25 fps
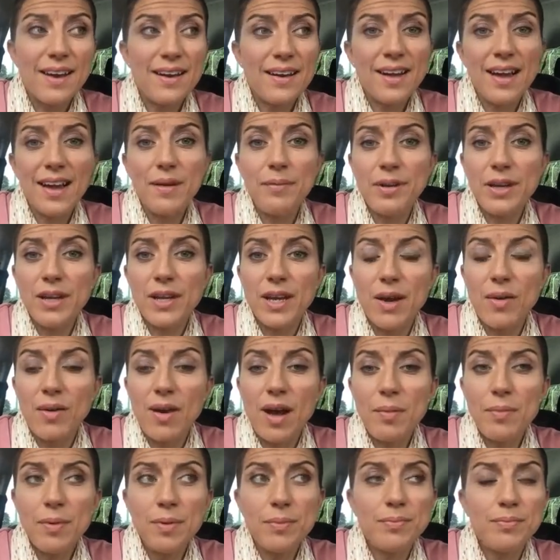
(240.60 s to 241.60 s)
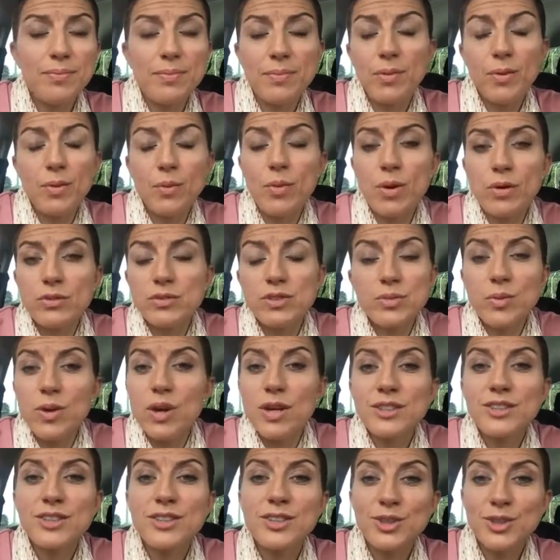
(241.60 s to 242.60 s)
and I'm the world's
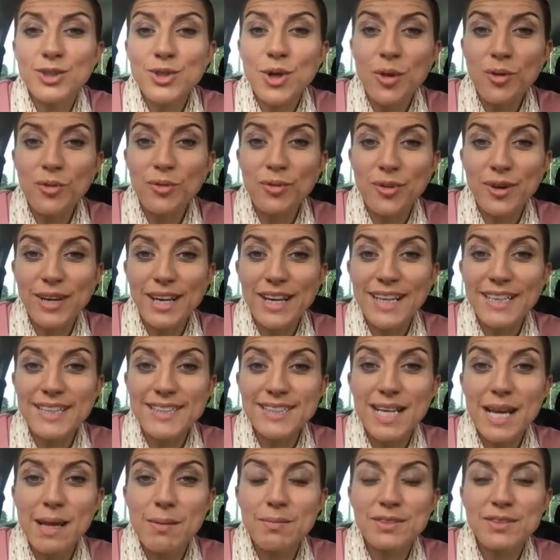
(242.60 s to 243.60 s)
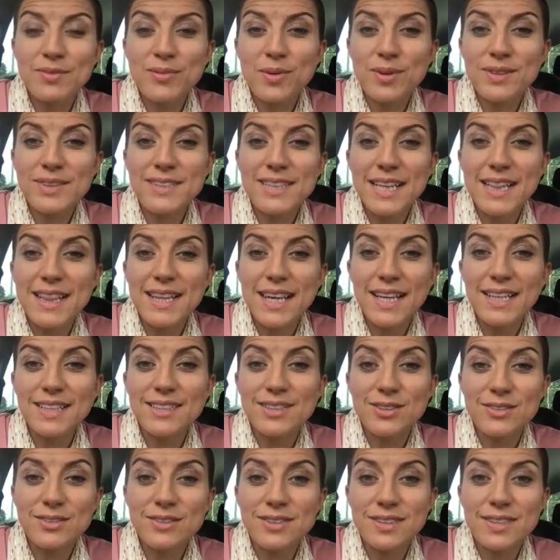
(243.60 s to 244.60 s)
worst control freak in terms of wanting
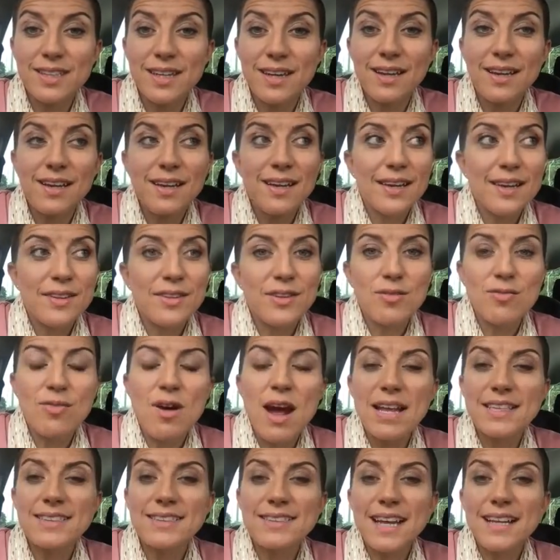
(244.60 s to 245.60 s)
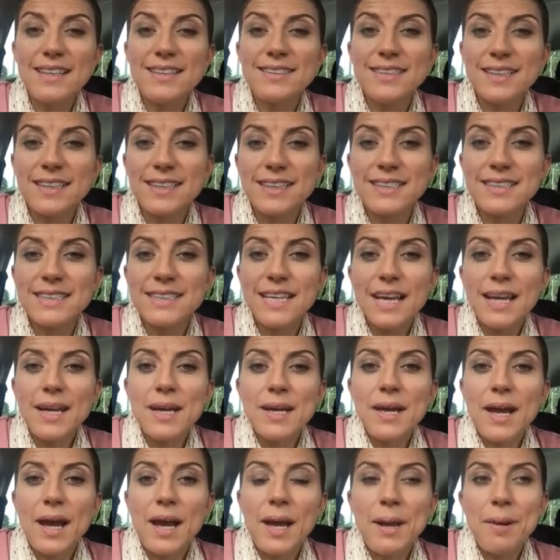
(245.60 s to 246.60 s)
things done to the right standards,
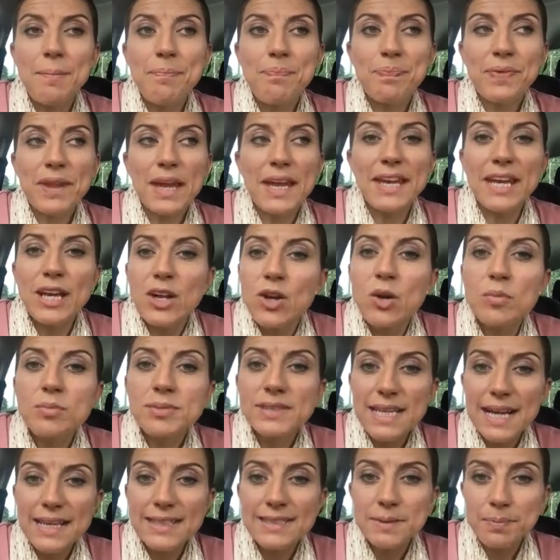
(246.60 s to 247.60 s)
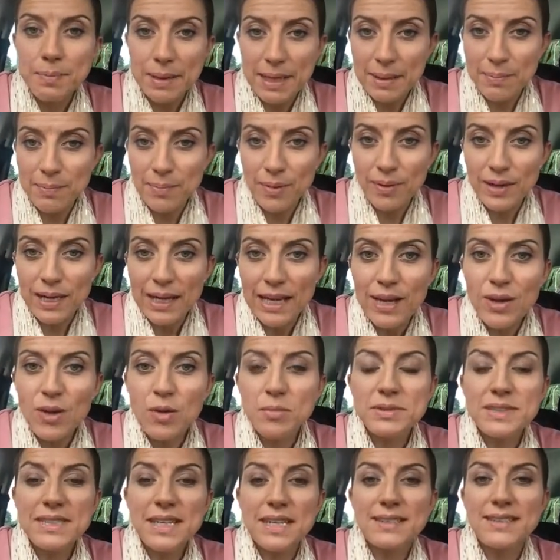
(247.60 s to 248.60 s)
and it comes down to people. It
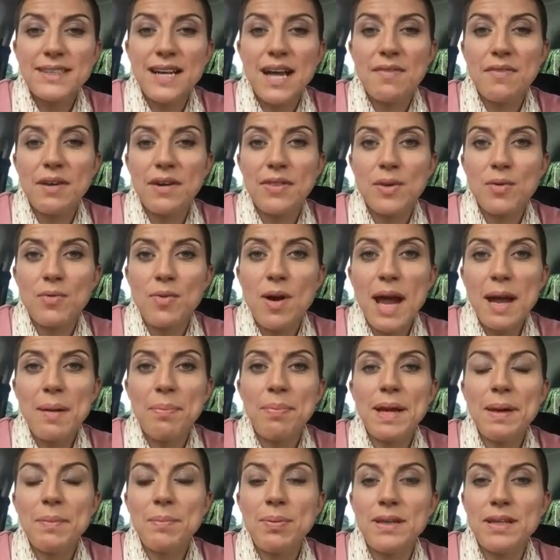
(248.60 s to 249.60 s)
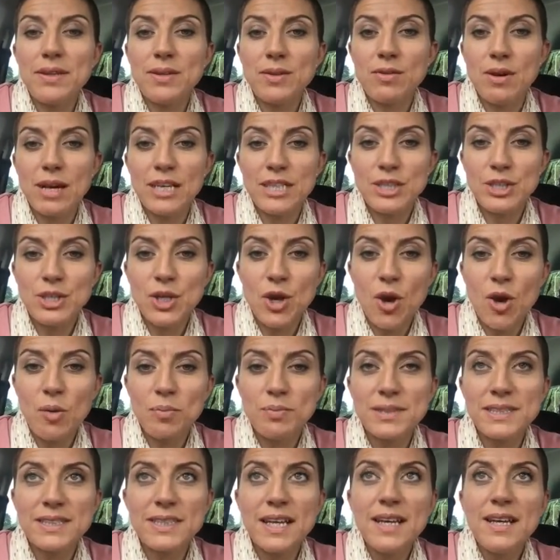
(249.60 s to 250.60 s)
comes down to having the right people in the right
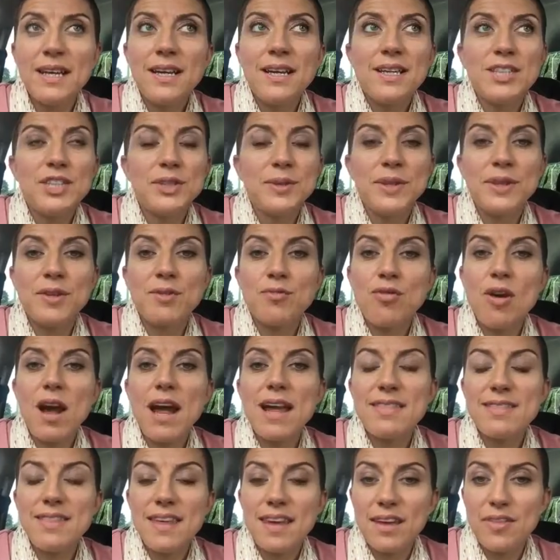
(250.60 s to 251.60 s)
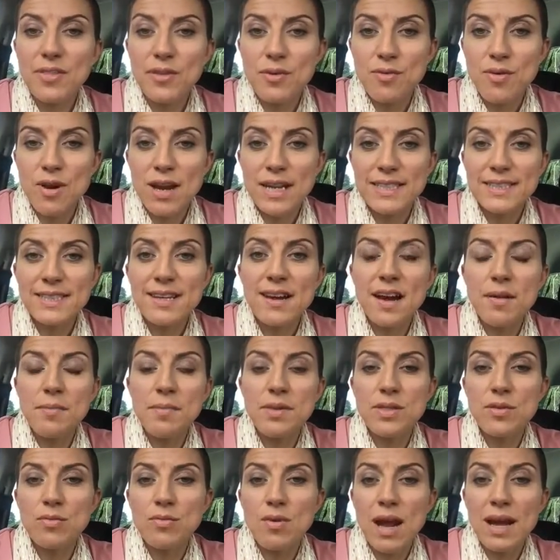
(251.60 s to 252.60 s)
jobs, doing the right thing at the right
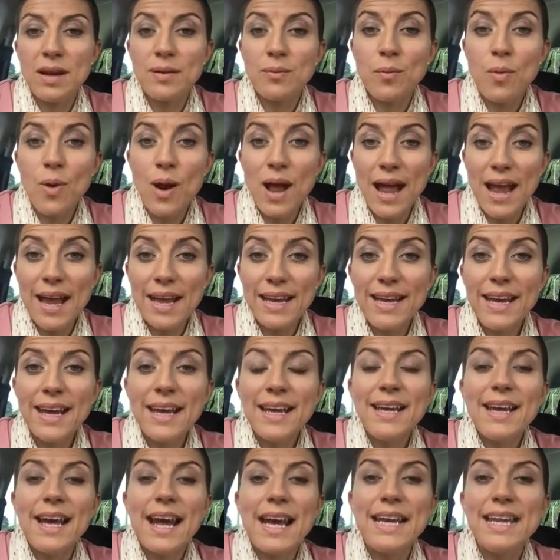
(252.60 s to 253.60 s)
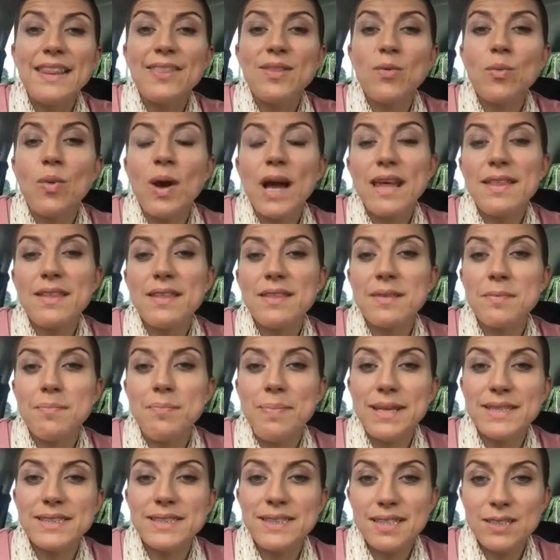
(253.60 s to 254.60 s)
time in the right way, and in the way that the
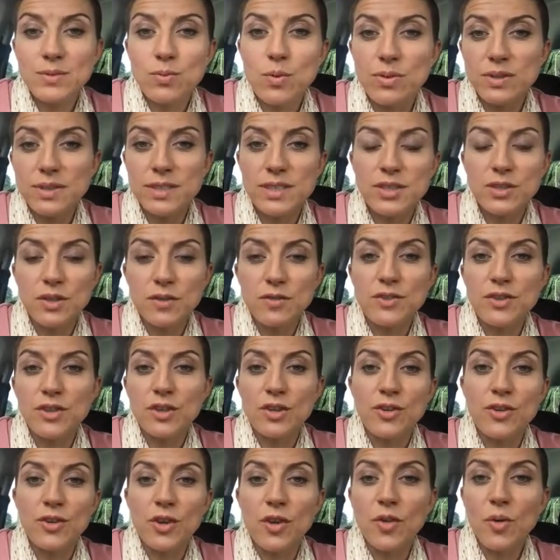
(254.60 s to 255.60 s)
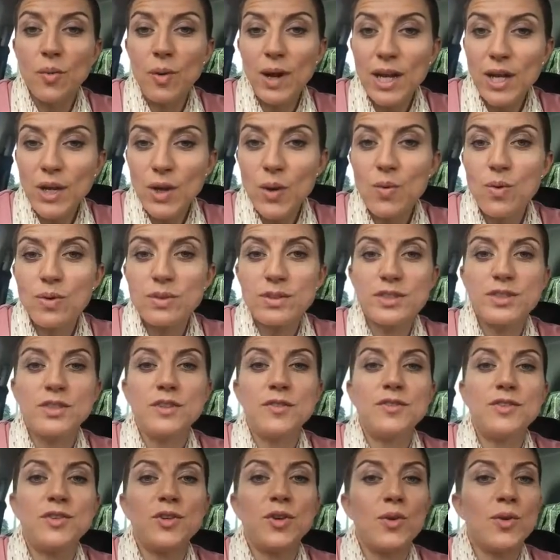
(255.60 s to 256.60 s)
business wants stuff done. Not the way you want
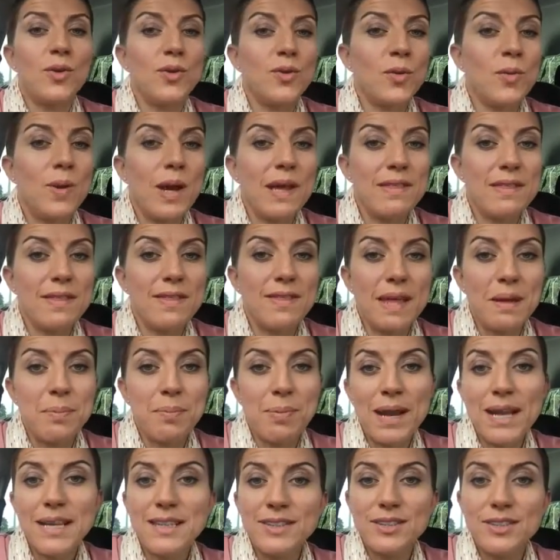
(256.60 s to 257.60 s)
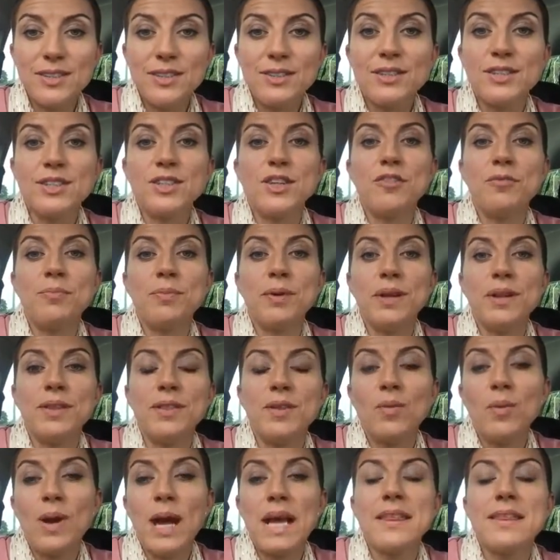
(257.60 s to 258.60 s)
stuff done or the way that they plan to do stuff, but
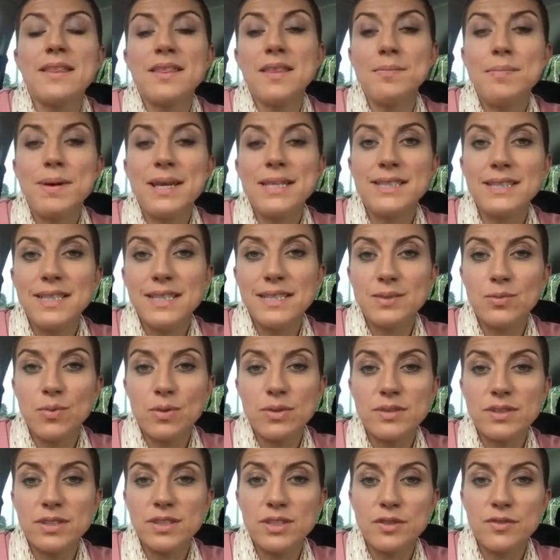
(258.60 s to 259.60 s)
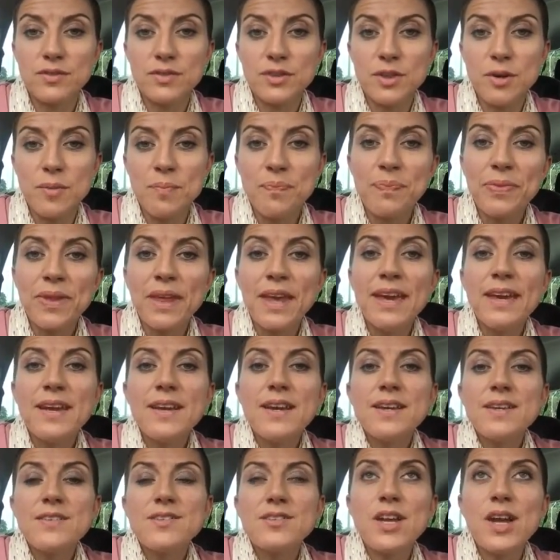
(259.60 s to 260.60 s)
the way that the business wants stuff done.
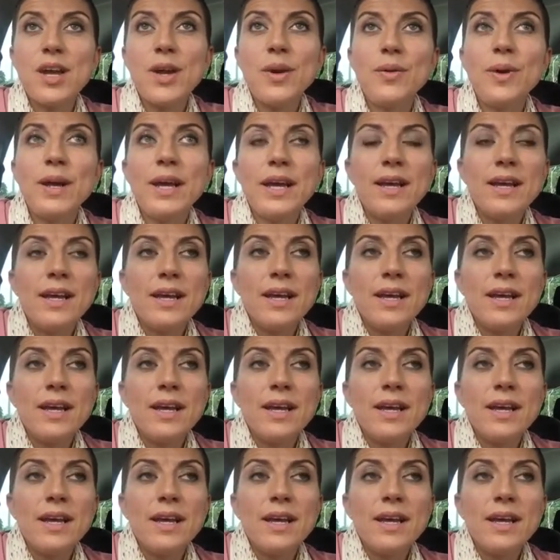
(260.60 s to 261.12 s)
So